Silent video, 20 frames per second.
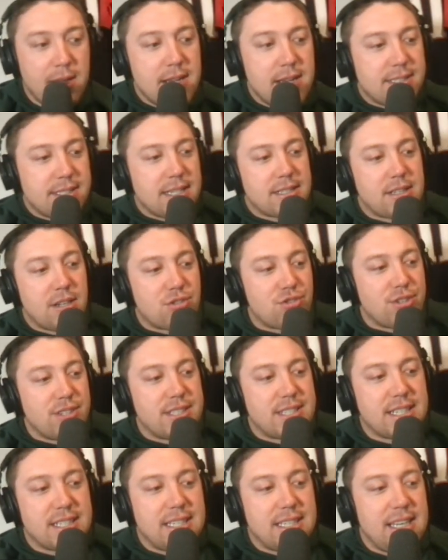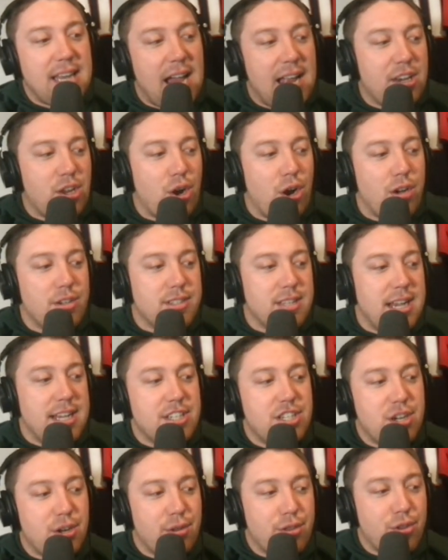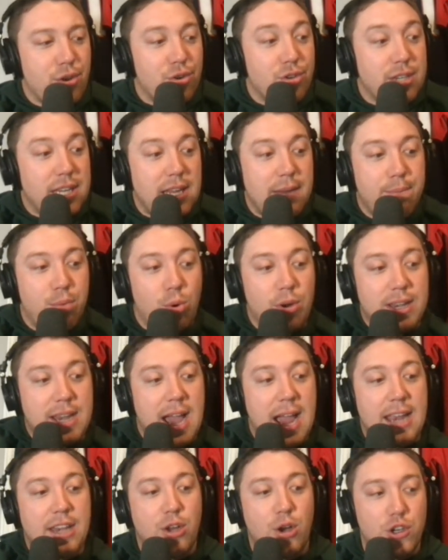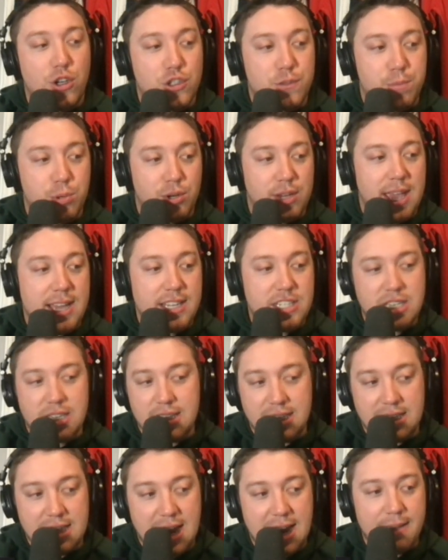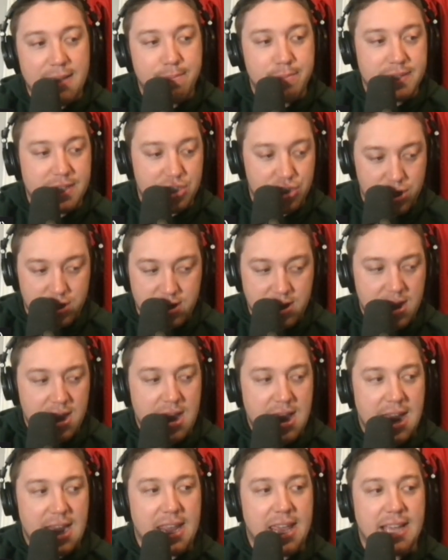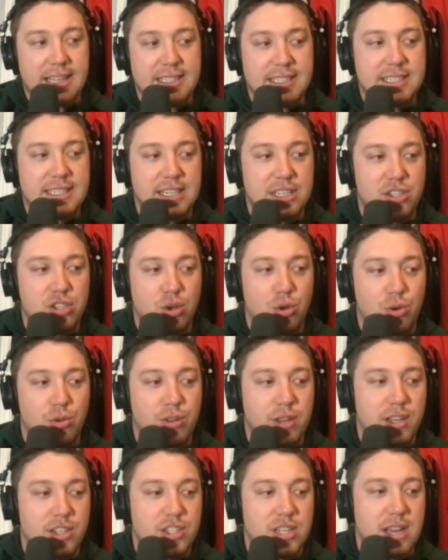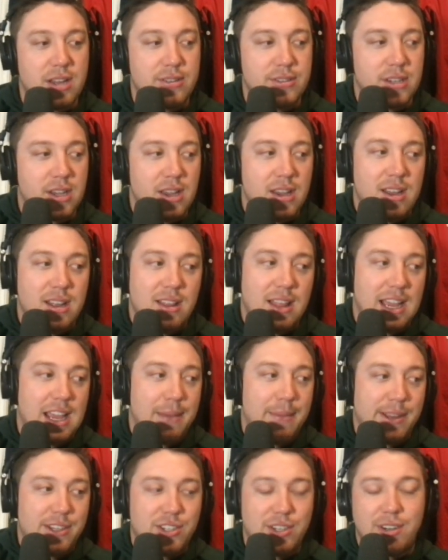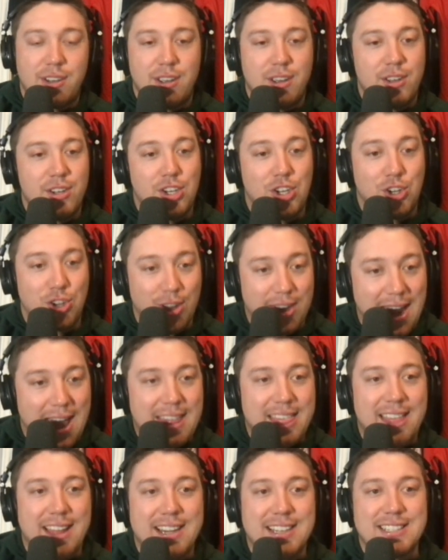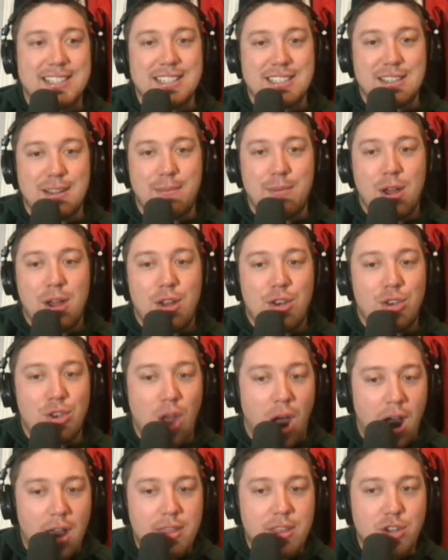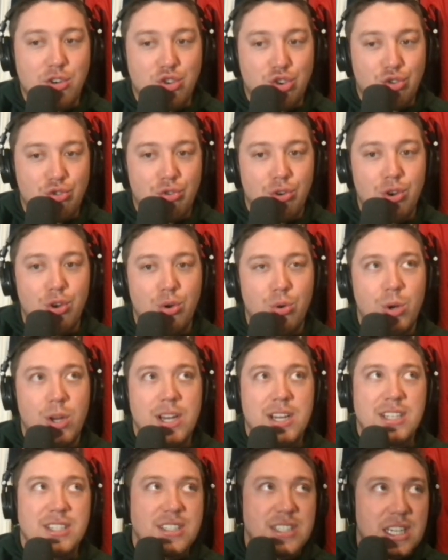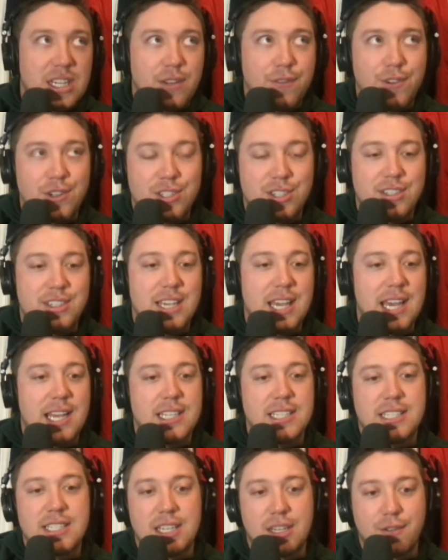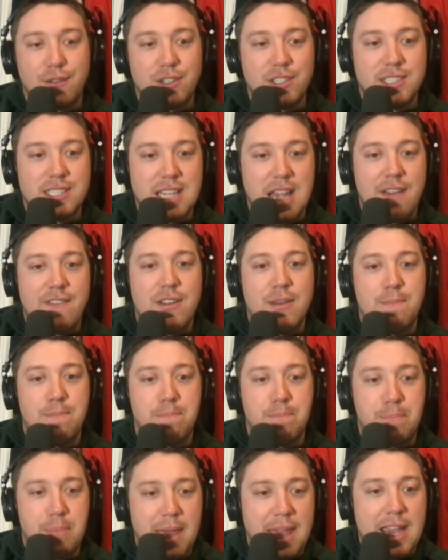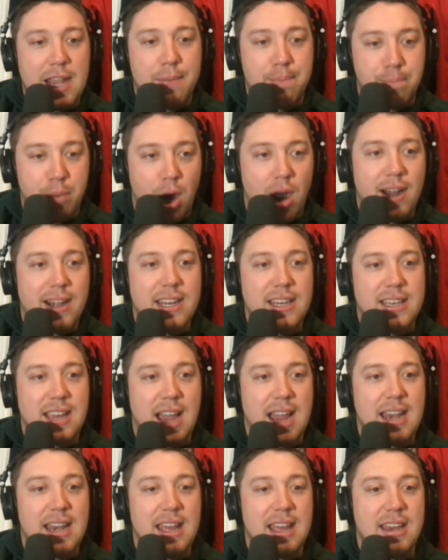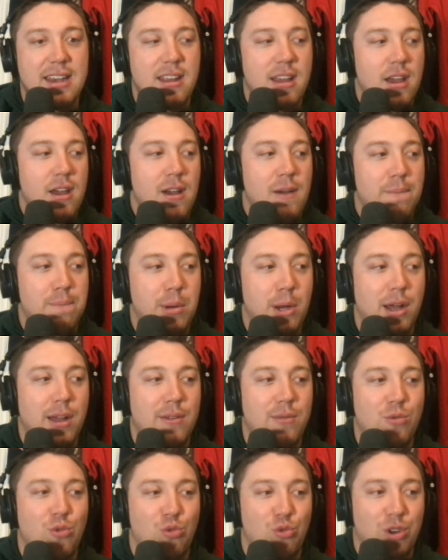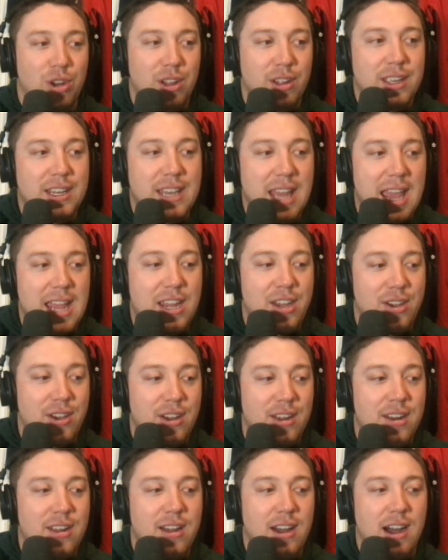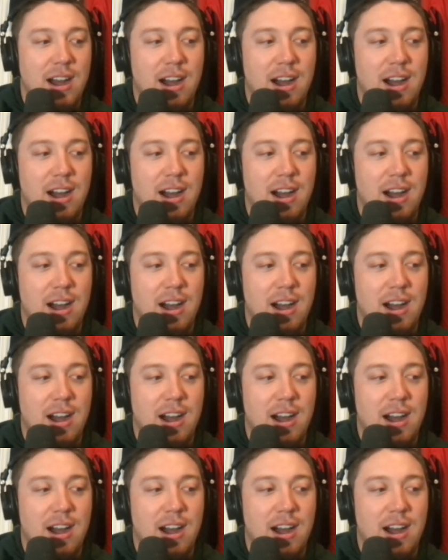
669 yards last year, 13.9 yards per catch at the tight end position, and he had 6 total touchdowns. Like I mentioned, good athleticism, not the true 6'6", 6'7", big body tight end, but really dang good